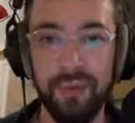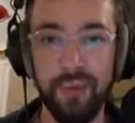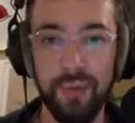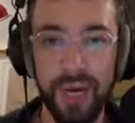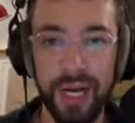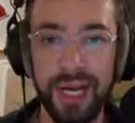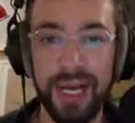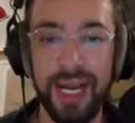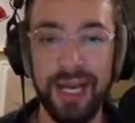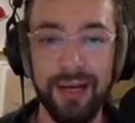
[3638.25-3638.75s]

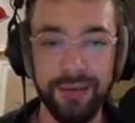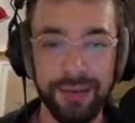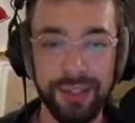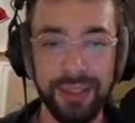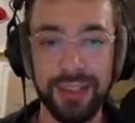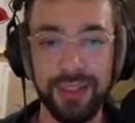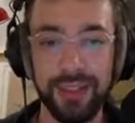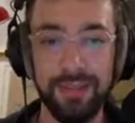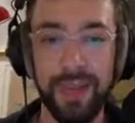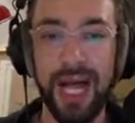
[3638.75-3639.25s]
what
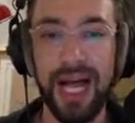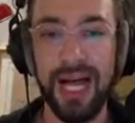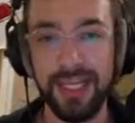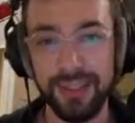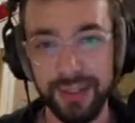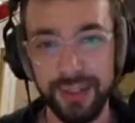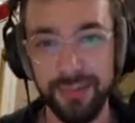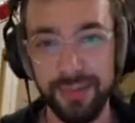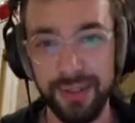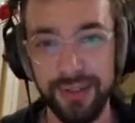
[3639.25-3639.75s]
else is
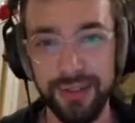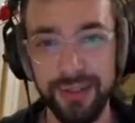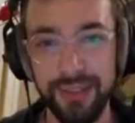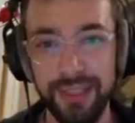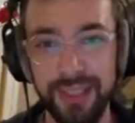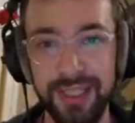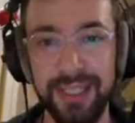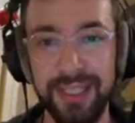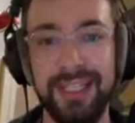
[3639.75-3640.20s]
possible.